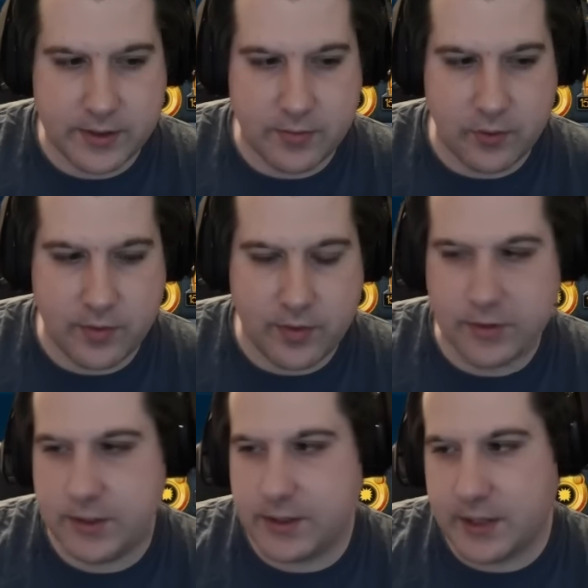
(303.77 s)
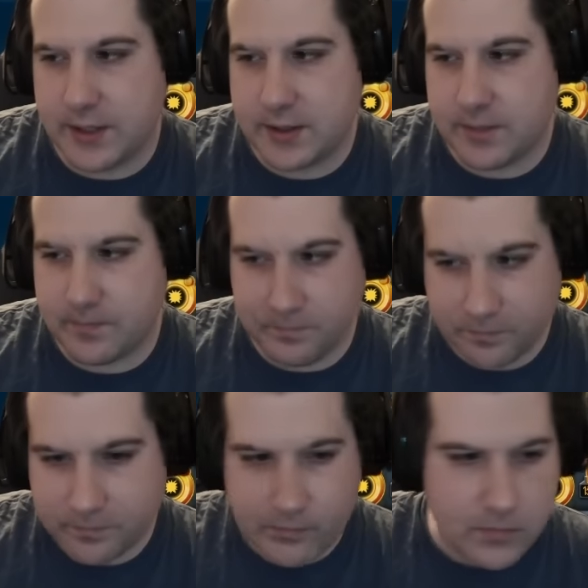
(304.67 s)
more potency sets.
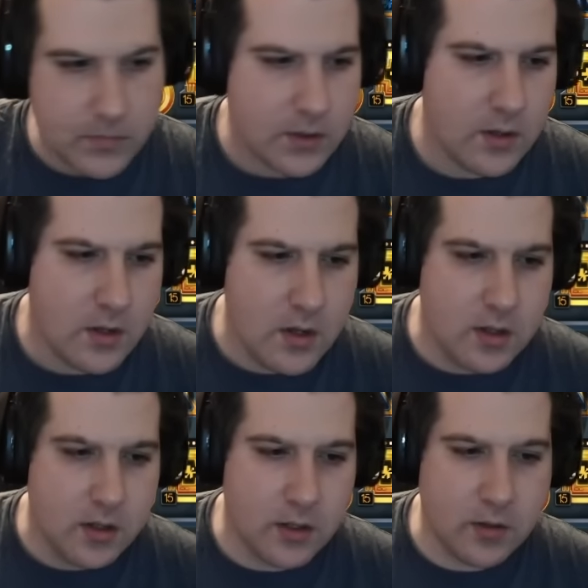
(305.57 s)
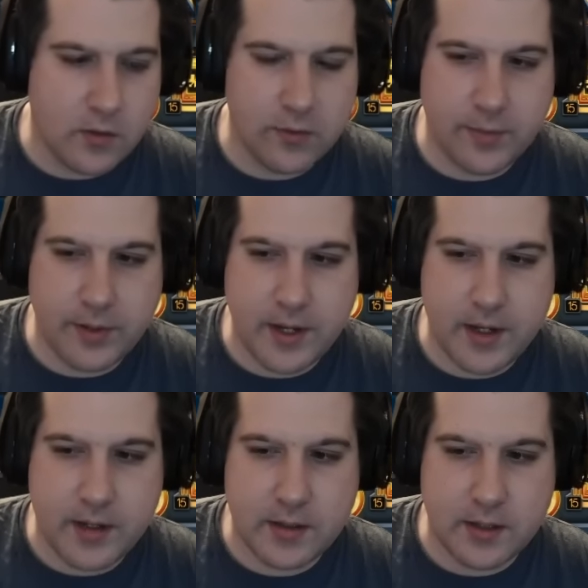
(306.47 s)
Old
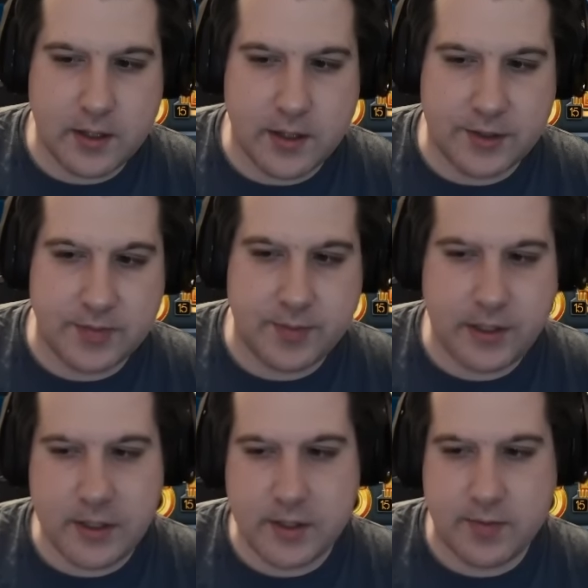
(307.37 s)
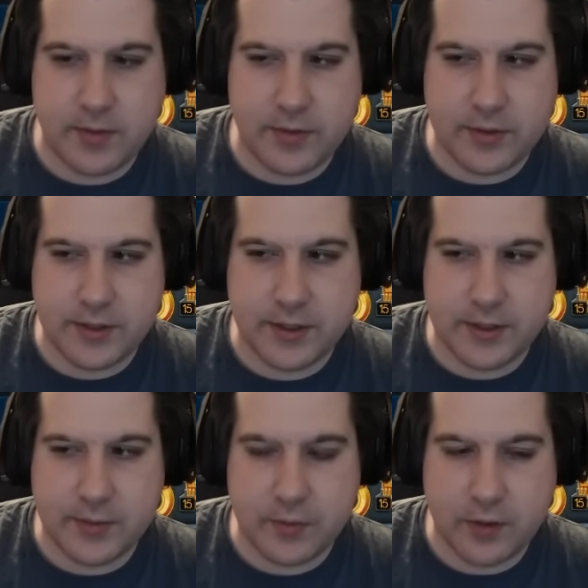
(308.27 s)
Ben, speed potency
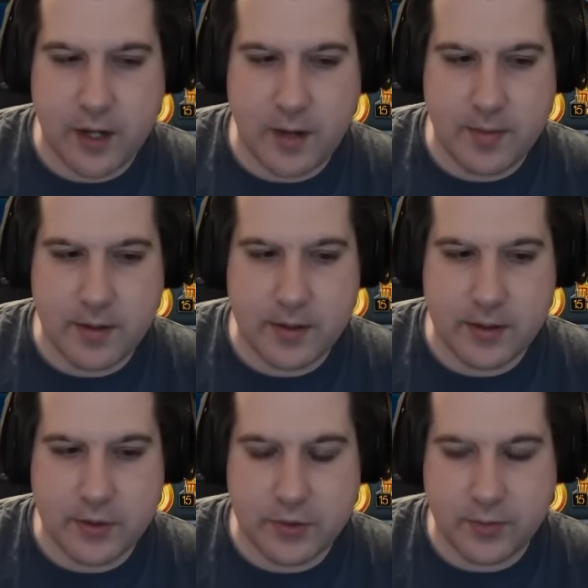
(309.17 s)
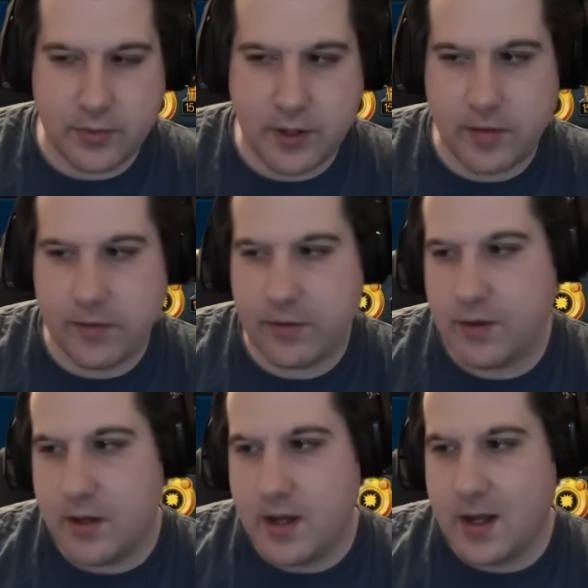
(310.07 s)
is more common than triple health.
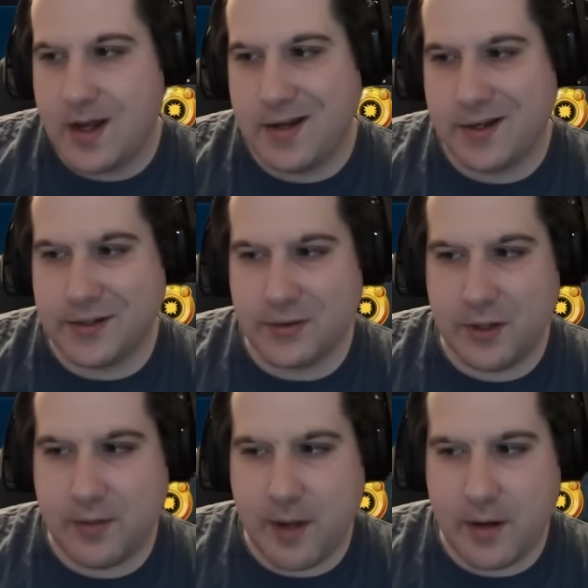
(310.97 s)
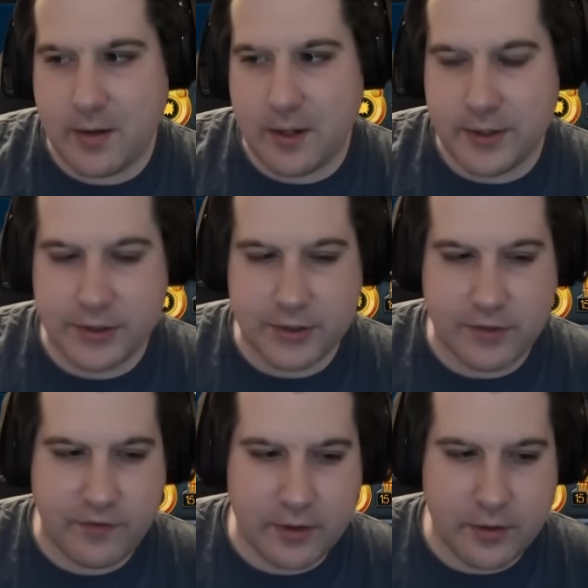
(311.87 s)
It doesn't really matter. He's just
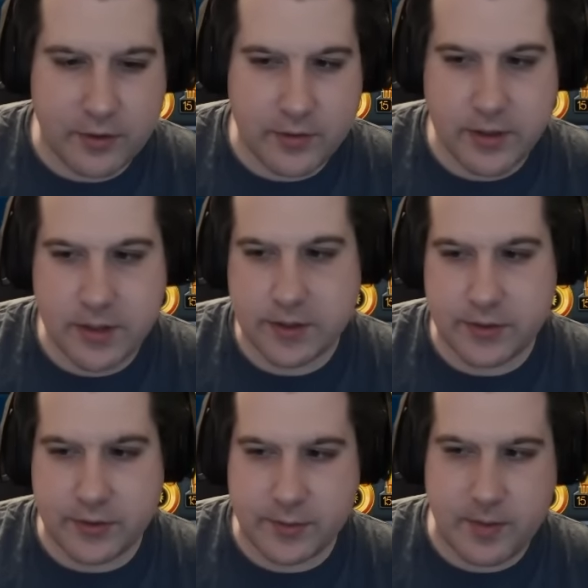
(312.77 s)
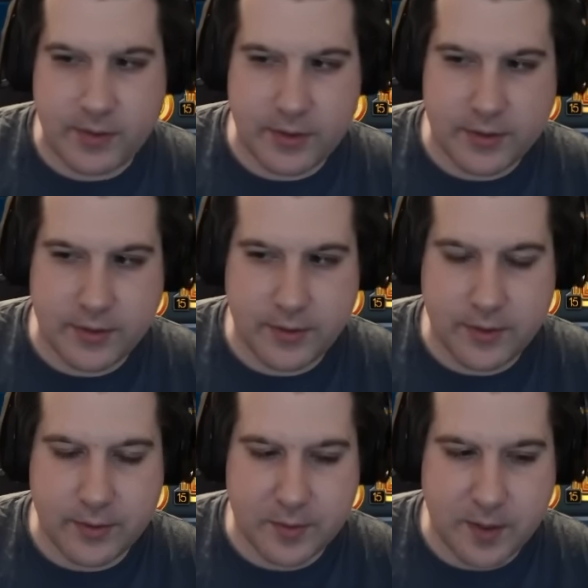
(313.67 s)
a filler unit. So speed potency, you want
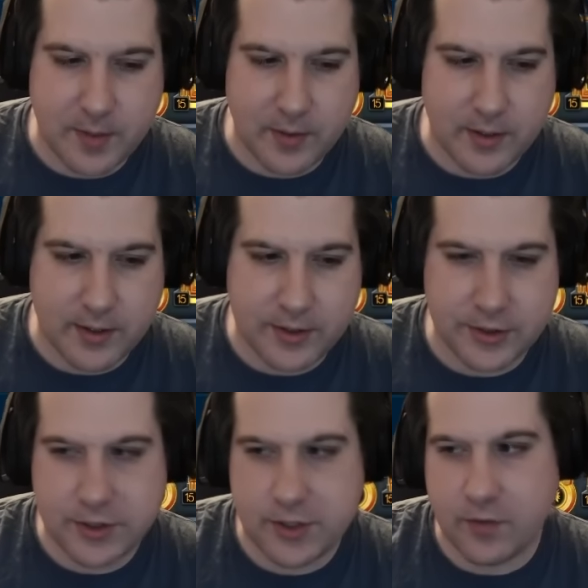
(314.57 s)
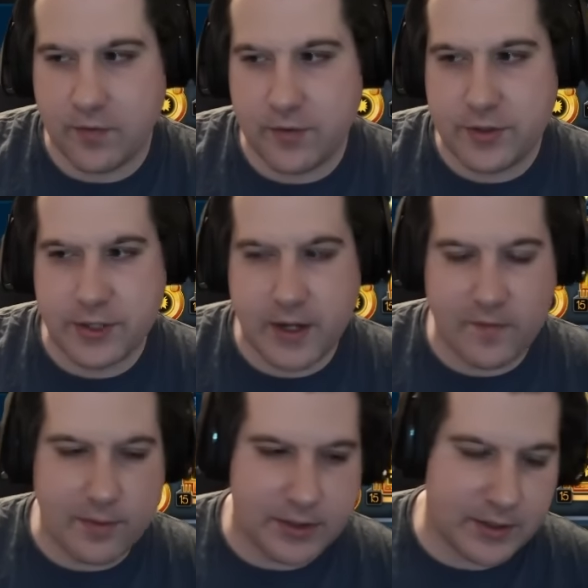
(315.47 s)
to do with pipeline.gg, or if you just have
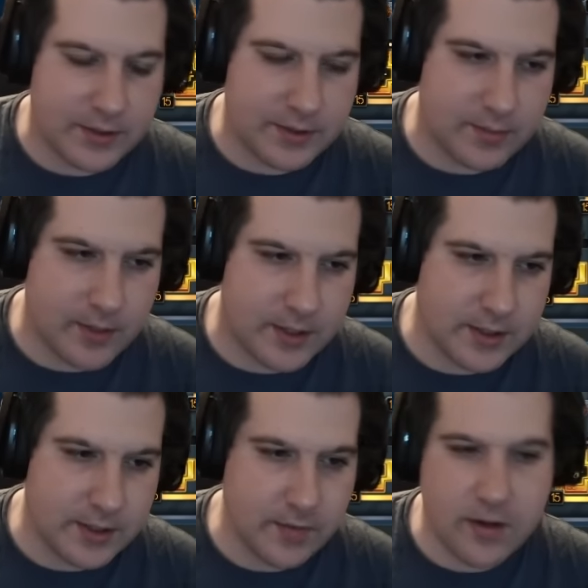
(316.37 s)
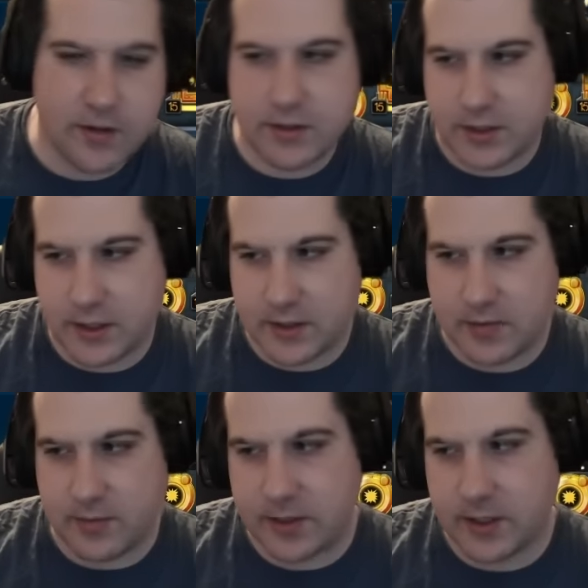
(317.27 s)
a bunch of health mods laid around, you just toss
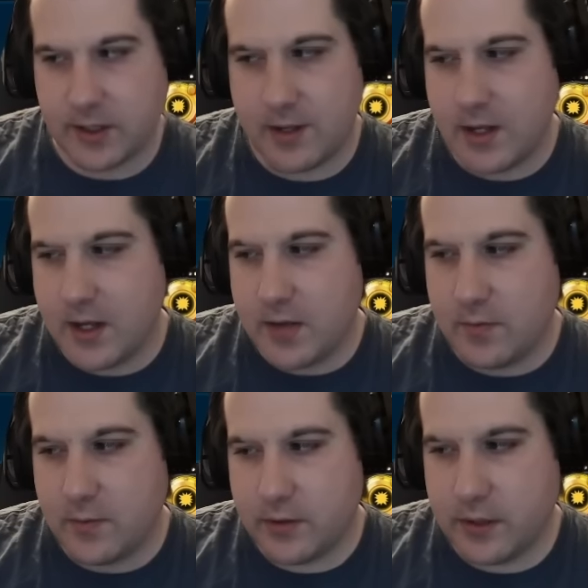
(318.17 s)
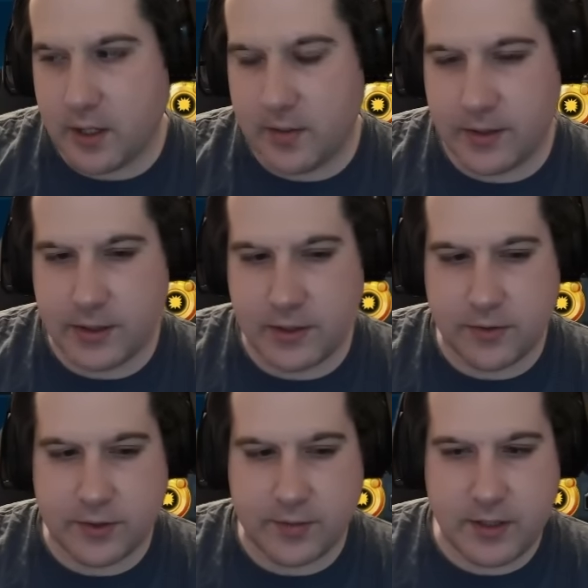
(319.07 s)
health mods on him. Really not a big deal.
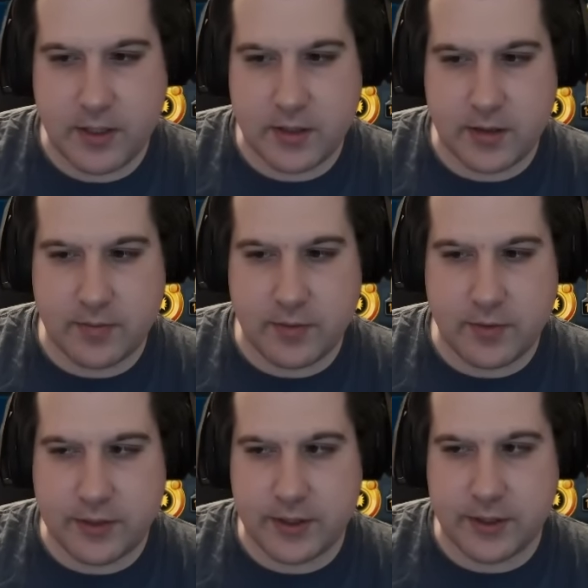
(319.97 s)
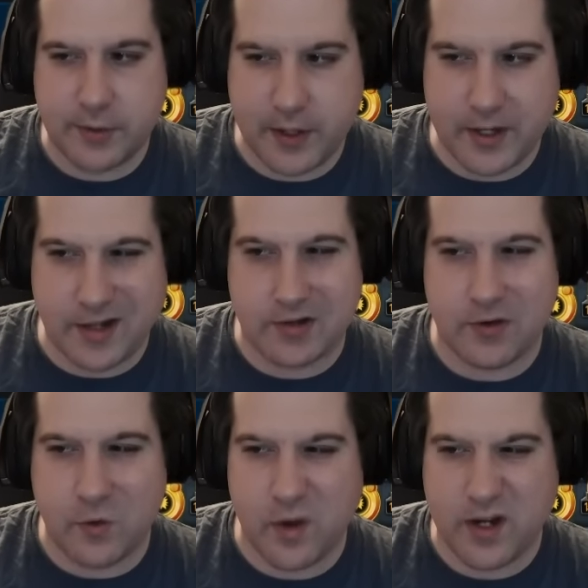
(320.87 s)
The speed potency is so he can get out there
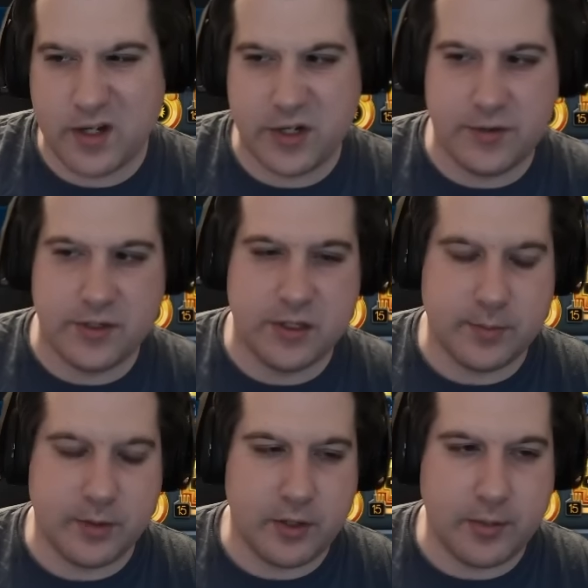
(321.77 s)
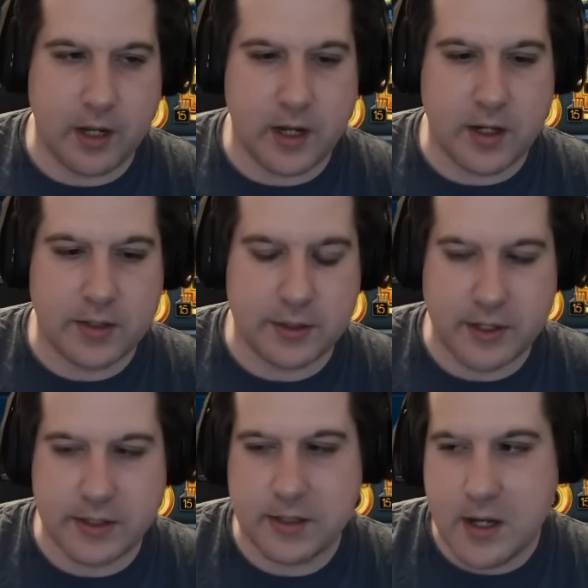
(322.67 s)
quick to use his ability block. So
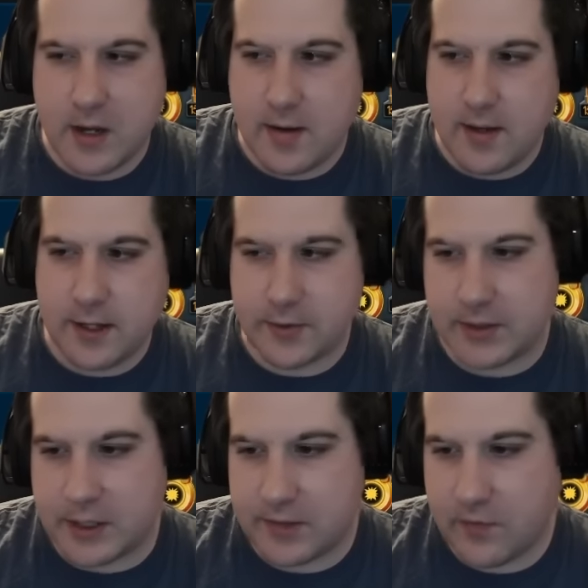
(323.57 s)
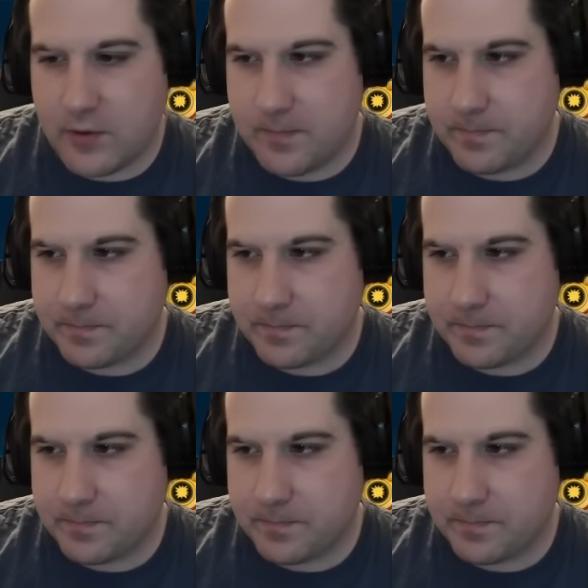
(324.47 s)
that's what that's for.